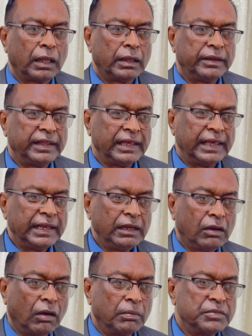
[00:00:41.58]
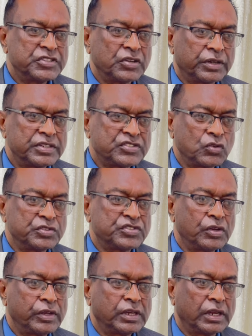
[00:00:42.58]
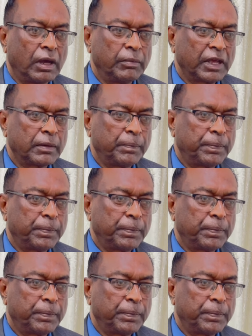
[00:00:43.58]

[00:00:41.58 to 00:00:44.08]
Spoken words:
the incomes or the socioeconomic